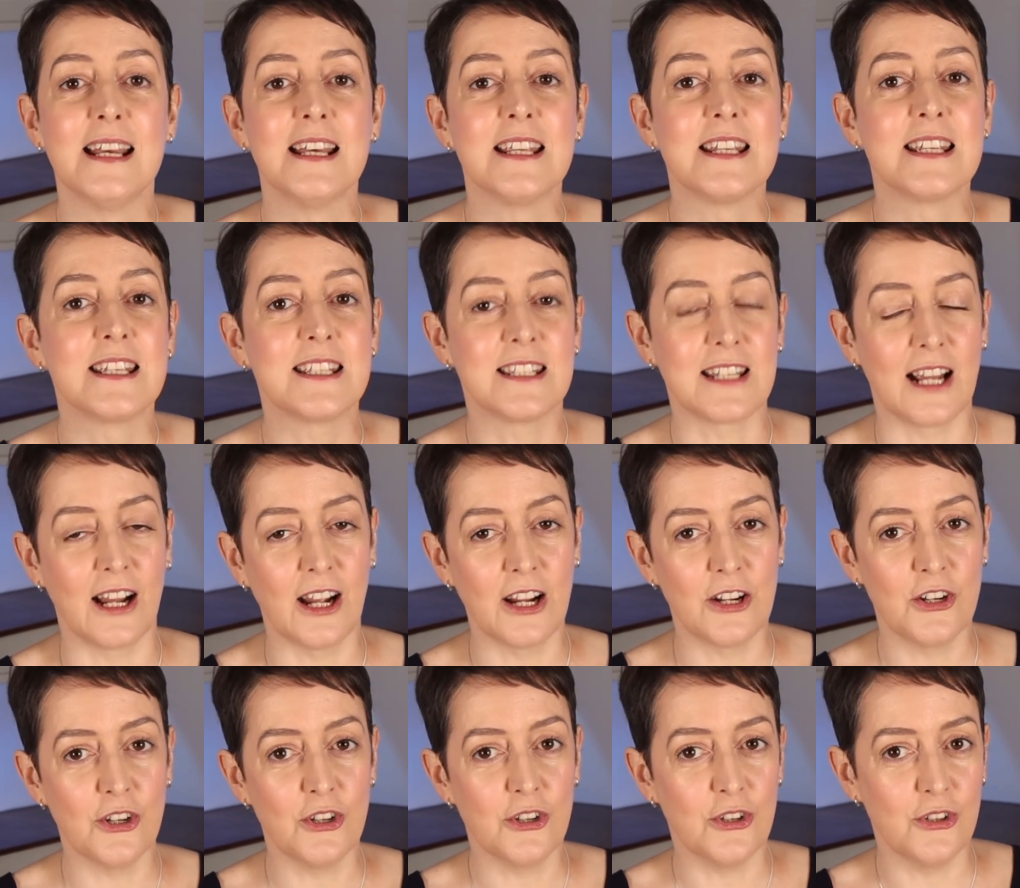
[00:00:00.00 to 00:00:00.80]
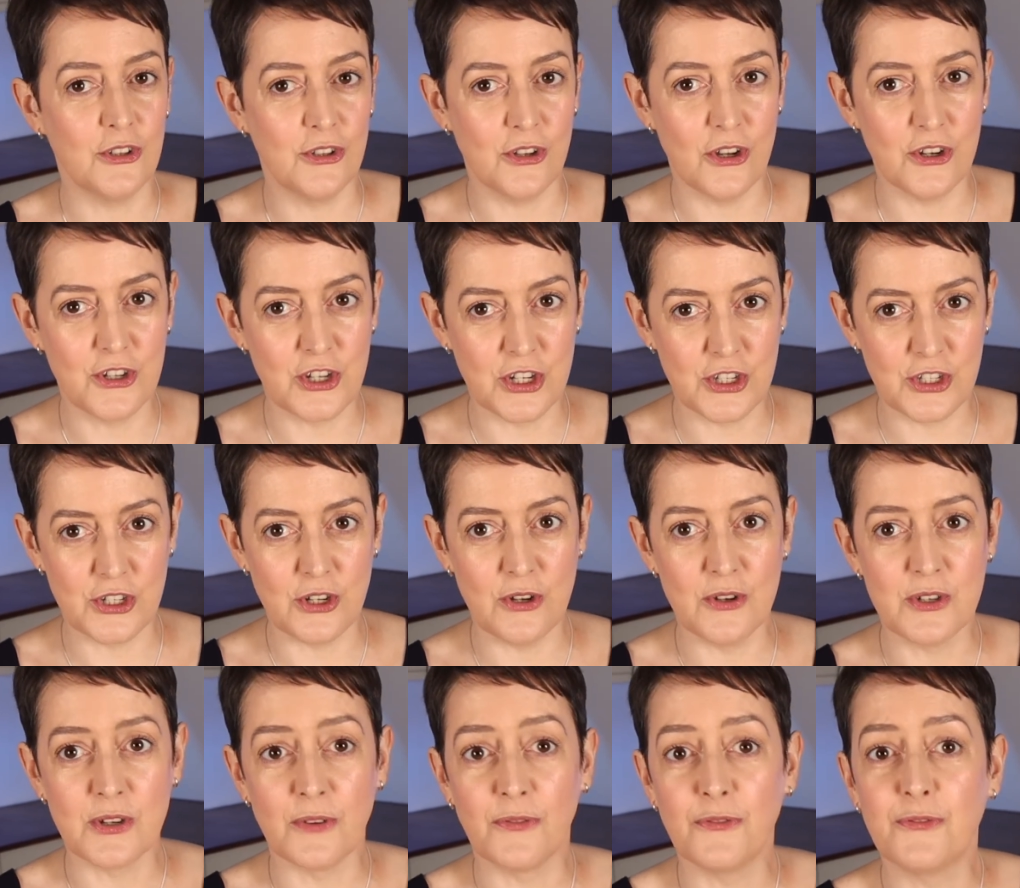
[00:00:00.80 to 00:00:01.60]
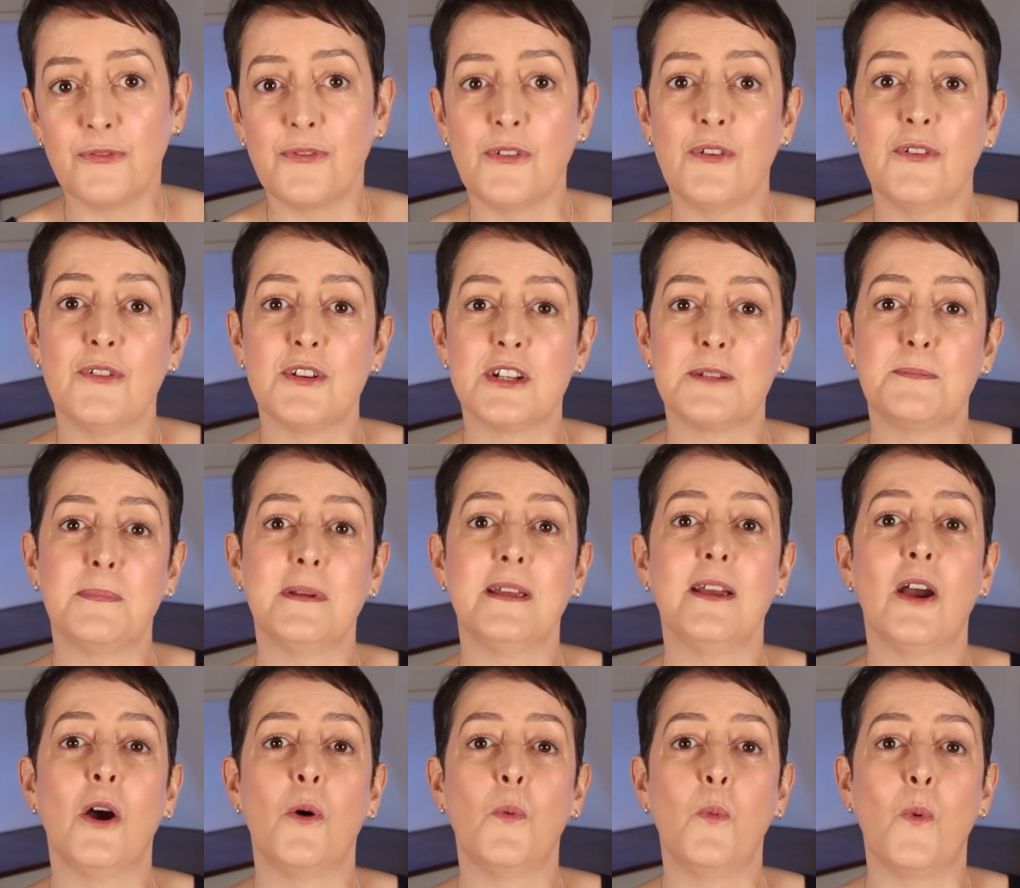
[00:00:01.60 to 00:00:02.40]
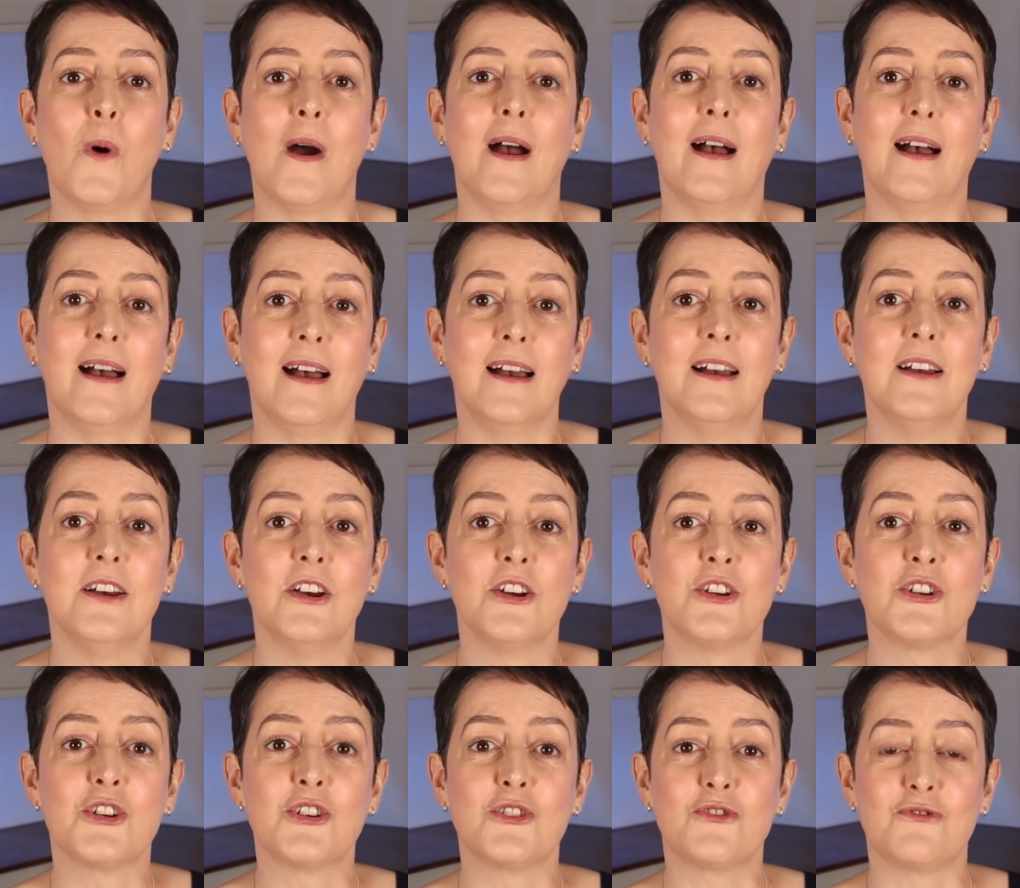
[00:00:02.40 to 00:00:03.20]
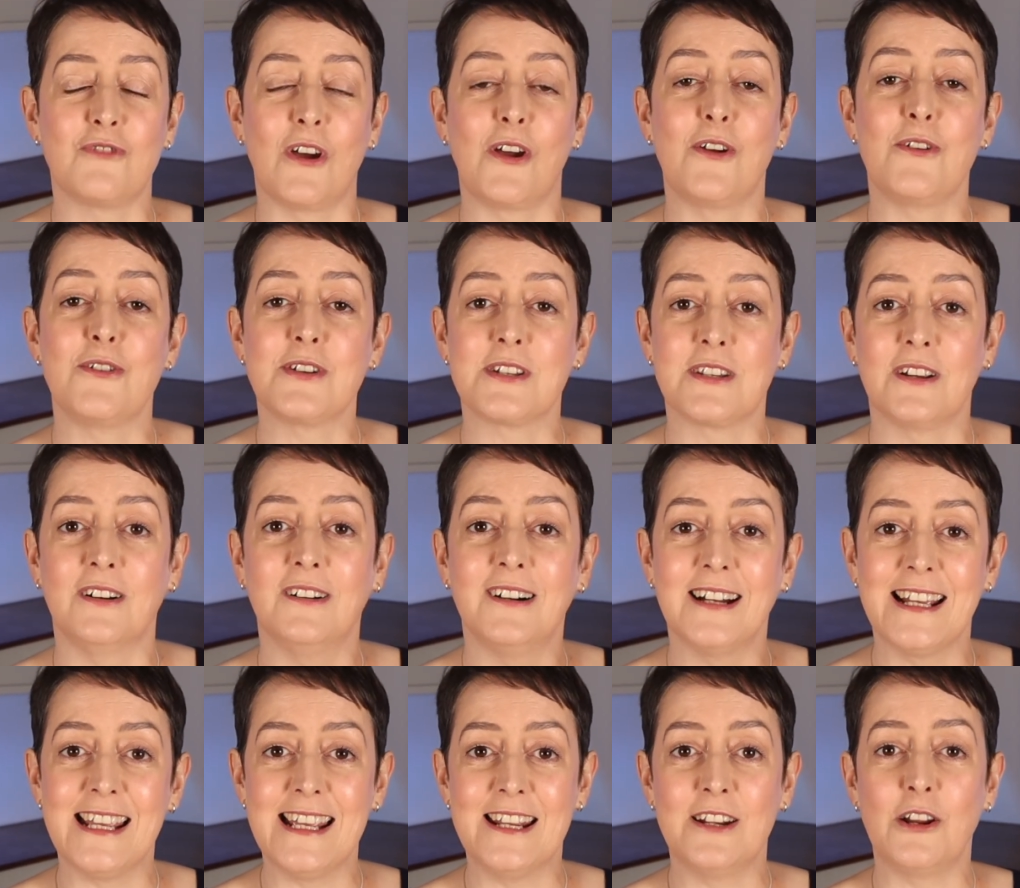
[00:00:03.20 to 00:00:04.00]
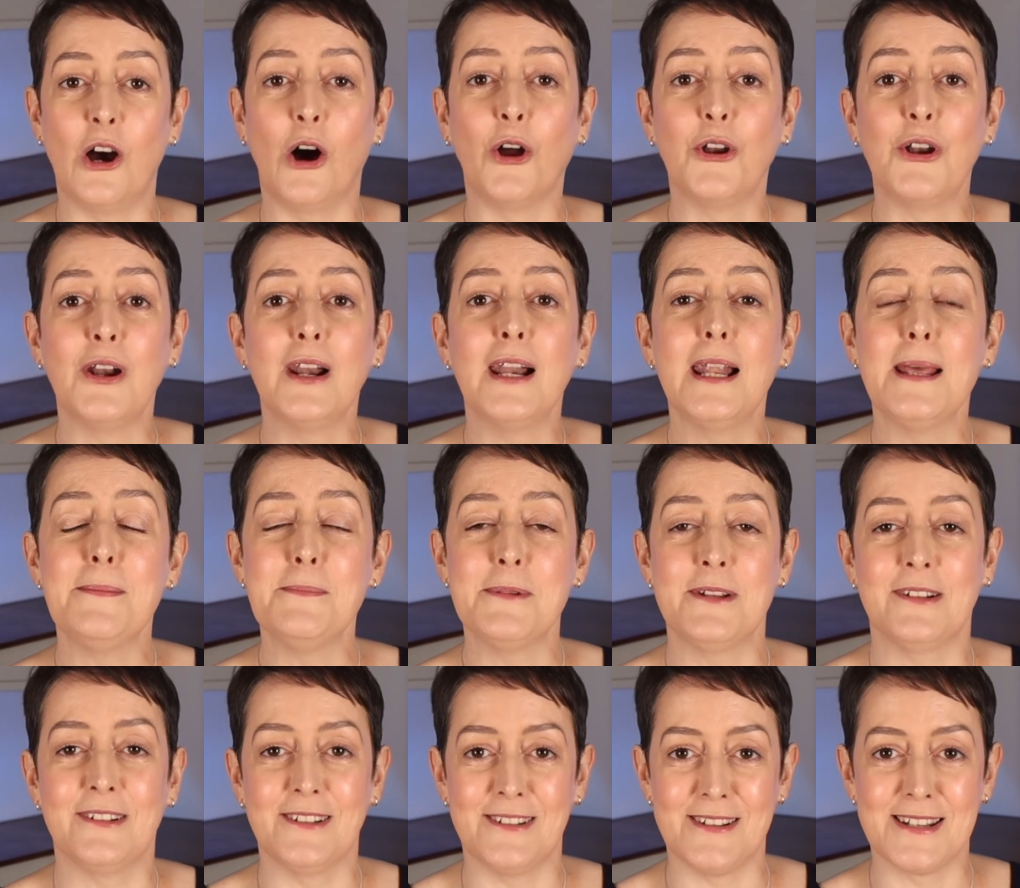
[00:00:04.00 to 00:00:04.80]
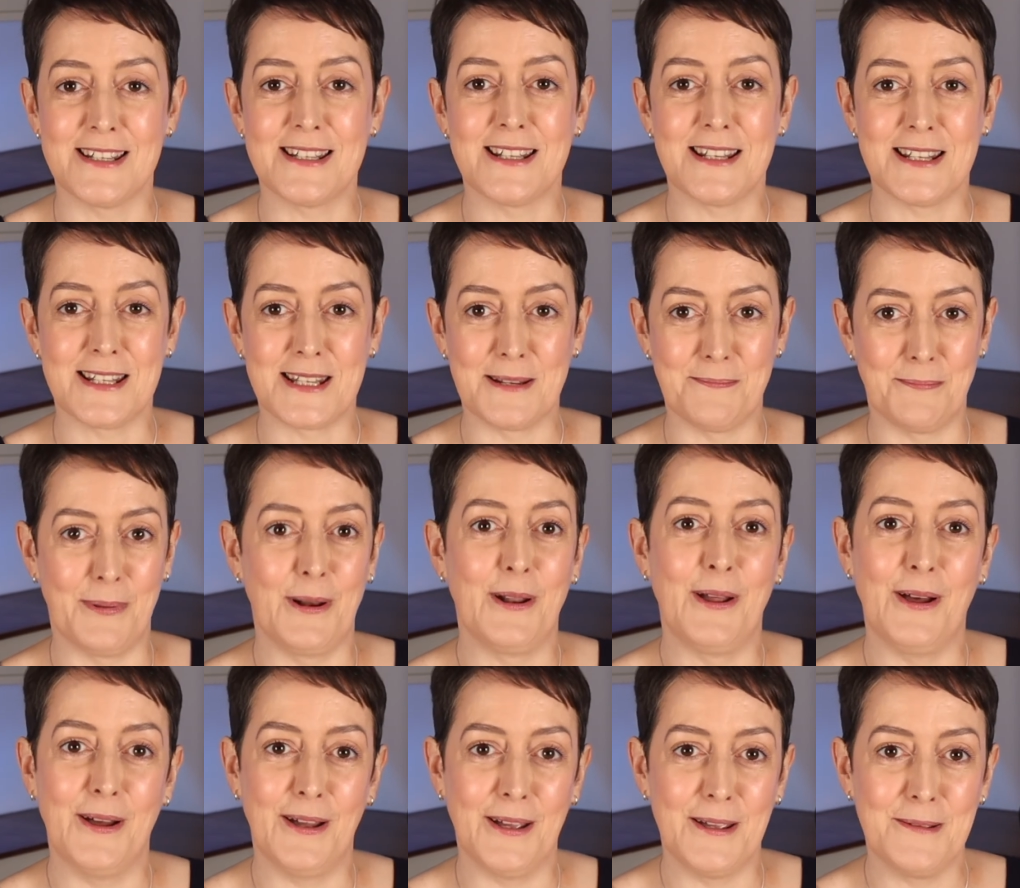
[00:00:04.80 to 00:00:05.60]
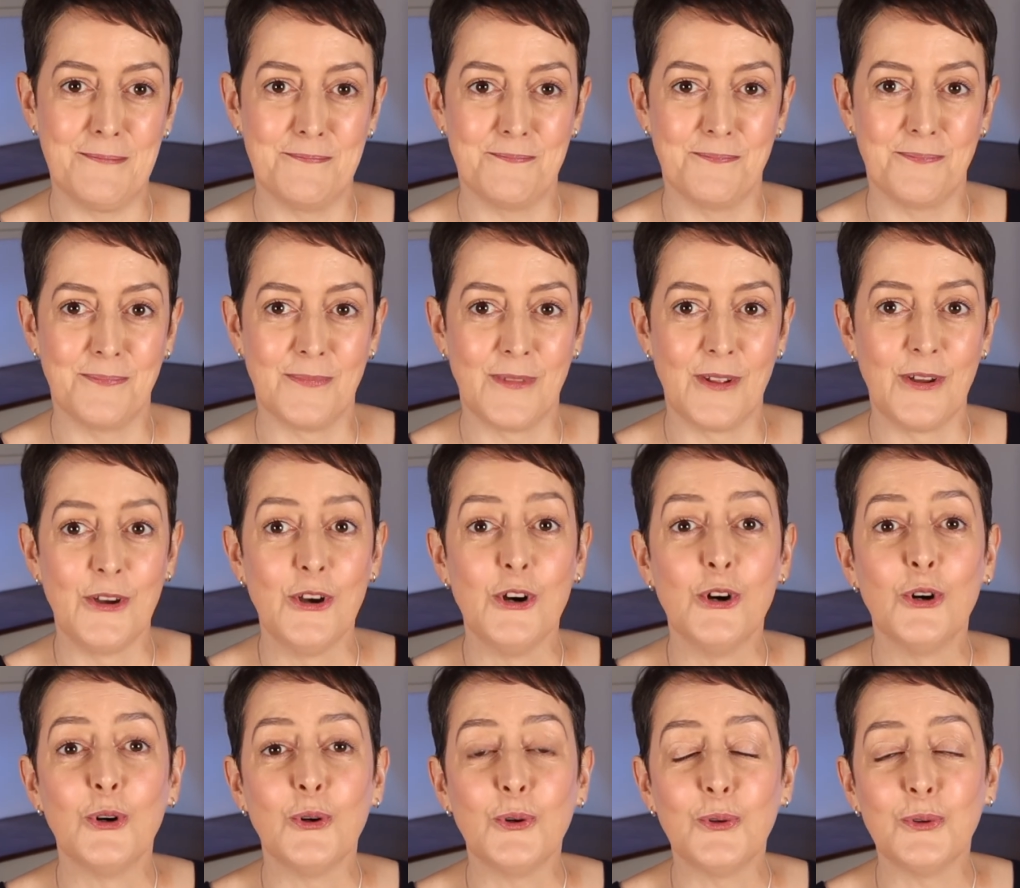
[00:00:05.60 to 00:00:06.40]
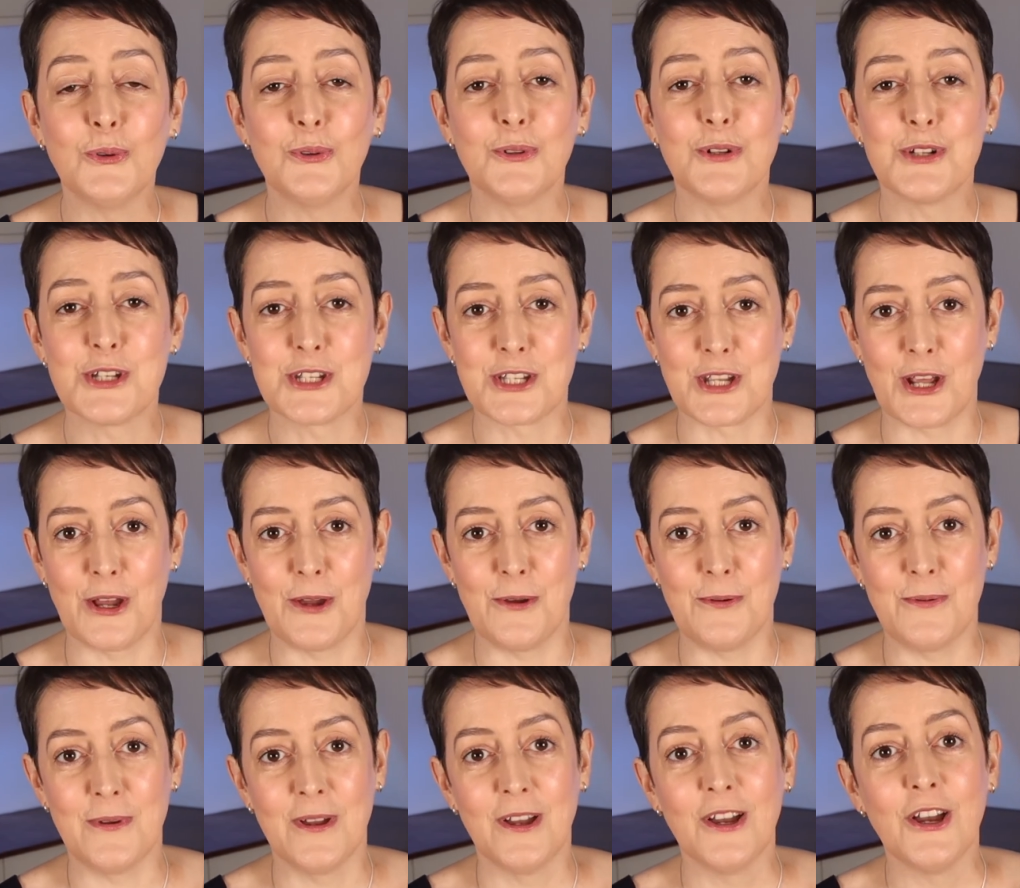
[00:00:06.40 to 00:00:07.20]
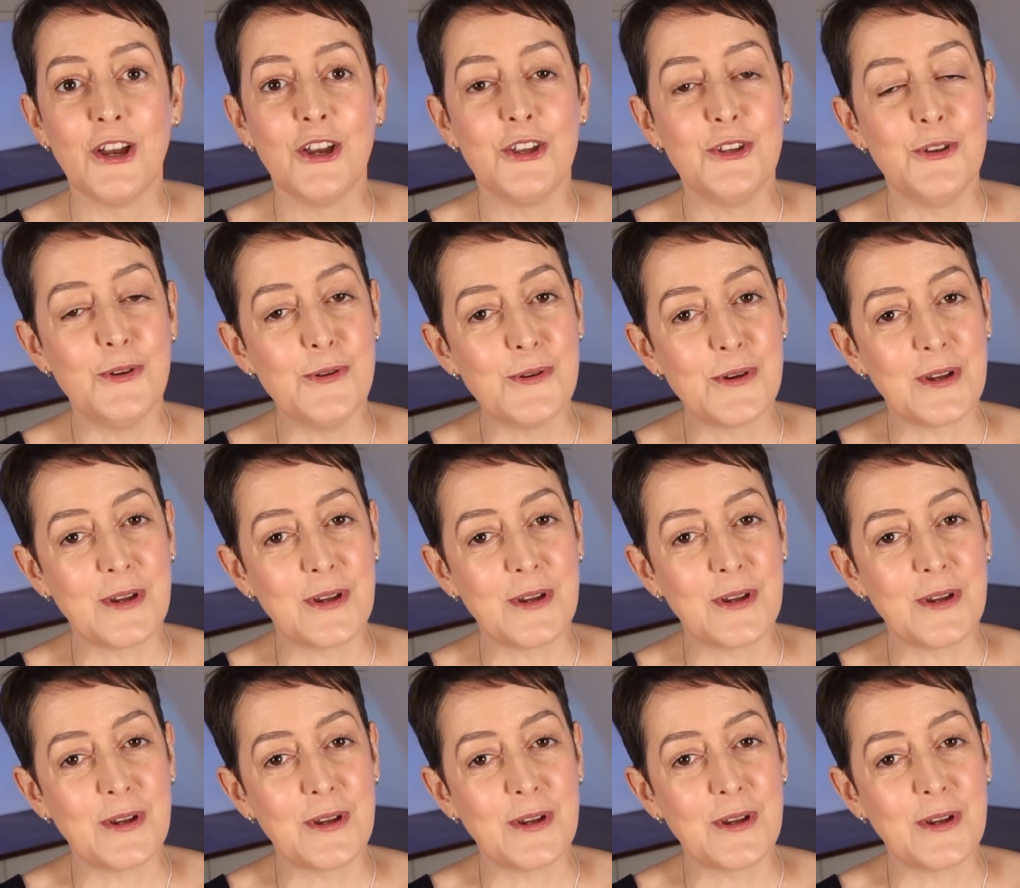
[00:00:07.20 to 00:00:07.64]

Steiner urges you to first be aware strokes are in limitless supply. Also, you